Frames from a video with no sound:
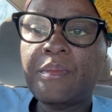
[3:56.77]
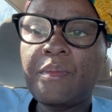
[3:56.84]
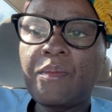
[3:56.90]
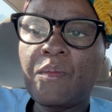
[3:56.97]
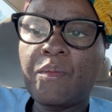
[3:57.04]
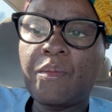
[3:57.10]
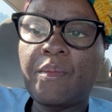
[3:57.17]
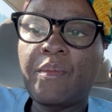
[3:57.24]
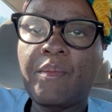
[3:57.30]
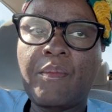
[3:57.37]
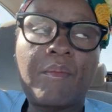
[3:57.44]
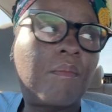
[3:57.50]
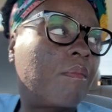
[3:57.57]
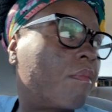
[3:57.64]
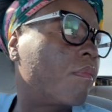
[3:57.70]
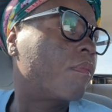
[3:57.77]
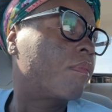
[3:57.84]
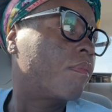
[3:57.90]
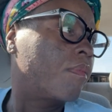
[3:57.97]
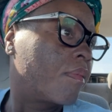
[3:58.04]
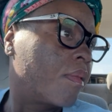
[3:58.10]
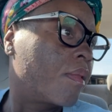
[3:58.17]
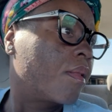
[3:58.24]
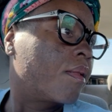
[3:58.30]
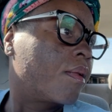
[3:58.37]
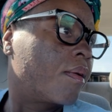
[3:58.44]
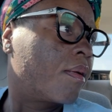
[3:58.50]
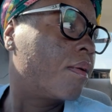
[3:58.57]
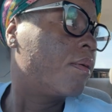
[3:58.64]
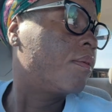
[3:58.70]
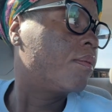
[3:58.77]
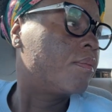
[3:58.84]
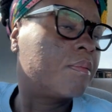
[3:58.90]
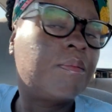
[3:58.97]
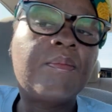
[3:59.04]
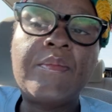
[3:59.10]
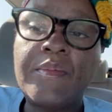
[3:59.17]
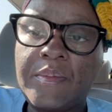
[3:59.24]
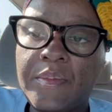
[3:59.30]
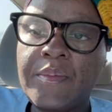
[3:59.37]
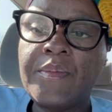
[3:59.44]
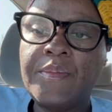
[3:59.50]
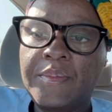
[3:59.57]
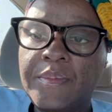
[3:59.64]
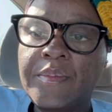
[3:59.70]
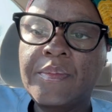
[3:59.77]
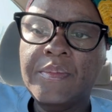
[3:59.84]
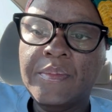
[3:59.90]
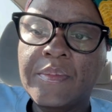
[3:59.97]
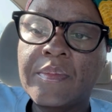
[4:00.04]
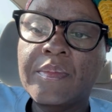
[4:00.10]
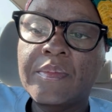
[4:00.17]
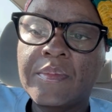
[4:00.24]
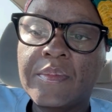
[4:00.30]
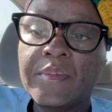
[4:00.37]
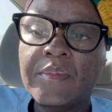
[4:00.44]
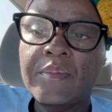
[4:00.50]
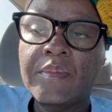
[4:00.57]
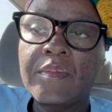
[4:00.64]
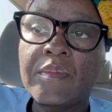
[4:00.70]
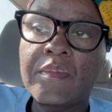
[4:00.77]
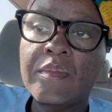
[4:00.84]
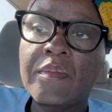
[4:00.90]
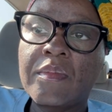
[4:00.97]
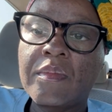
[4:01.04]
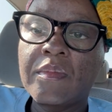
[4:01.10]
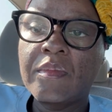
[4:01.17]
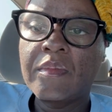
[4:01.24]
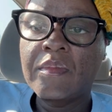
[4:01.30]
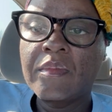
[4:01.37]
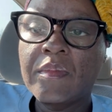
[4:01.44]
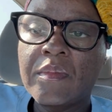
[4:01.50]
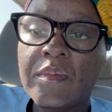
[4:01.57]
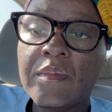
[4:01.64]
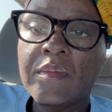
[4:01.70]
then it's hard to pick yourself up, because you set yourself in a low